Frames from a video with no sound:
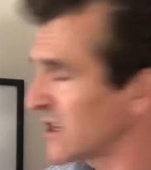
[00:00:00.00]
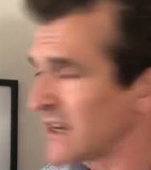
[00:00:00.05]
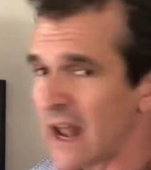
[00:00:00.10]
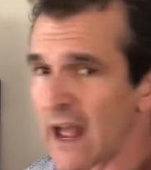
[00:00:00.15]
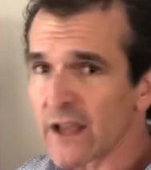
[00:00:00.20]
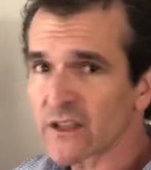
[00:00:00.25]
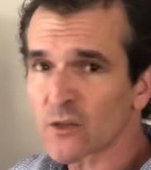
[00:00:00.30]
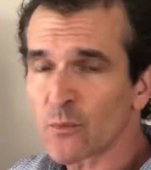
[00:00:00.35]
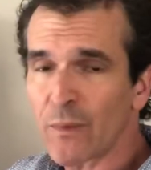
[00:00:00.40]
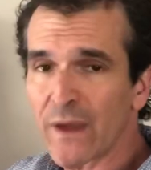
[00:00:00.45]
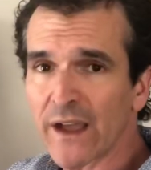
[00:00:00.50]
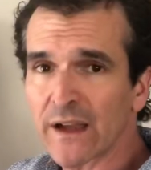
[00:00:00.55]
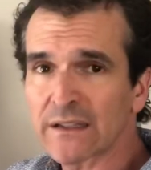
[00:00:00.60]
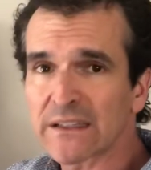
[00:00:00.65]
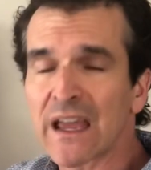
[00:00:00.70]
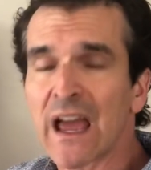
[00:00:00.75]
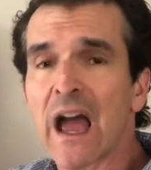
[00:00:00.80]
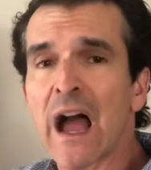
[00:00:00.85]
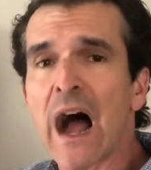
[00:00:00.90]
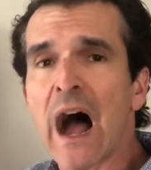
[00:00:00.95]
aspect,
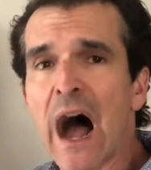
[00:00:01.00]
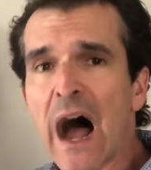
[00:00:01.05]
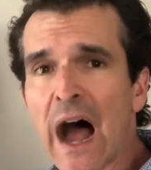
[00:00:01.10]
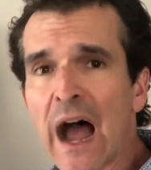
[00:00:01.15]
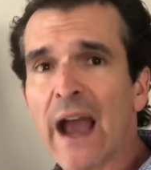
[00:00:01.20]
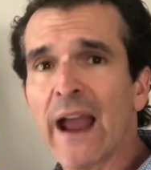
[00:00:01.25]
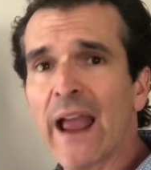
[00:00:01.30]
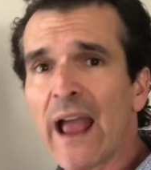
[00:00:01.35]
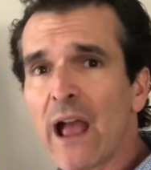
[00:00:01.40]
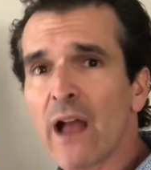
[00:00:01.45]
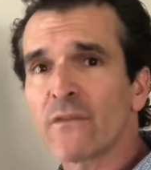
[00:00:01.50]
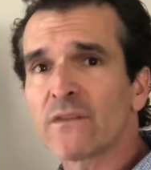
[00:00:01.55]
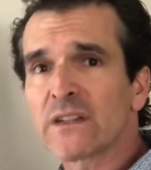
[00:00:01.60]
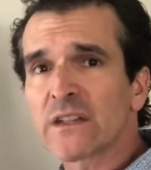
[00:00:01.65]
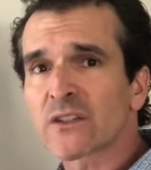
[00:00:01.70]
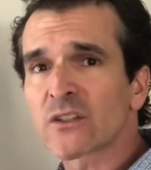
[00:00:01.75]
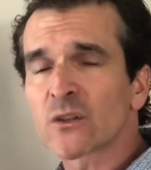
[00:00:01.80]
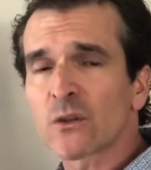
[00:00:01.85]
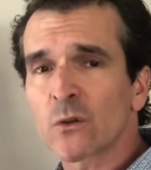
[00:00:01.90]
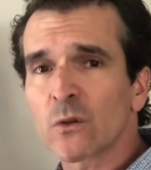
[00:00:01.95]
I have
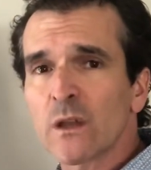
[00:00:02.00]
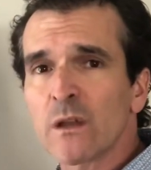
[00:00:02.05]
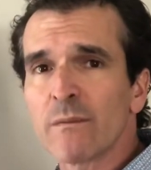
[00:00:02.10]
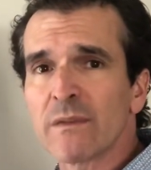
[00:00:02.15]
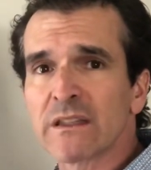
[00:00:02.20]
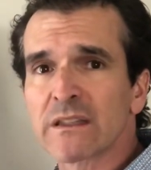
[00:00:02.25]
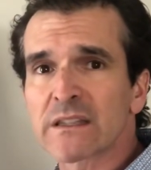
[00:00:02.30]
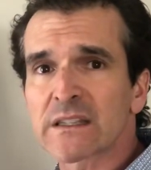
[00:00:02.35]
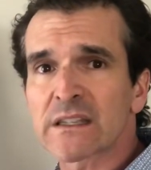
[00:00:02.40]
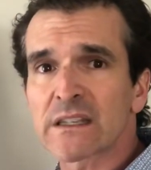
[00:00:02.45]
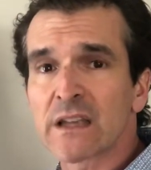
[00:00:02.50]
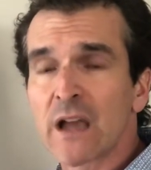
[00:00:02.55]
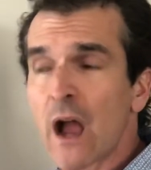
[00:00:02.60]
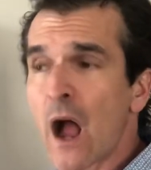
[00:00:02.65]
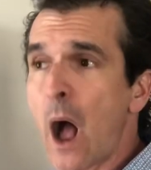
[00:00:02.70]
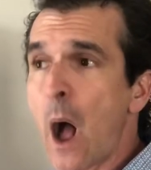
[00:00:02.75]
disagreements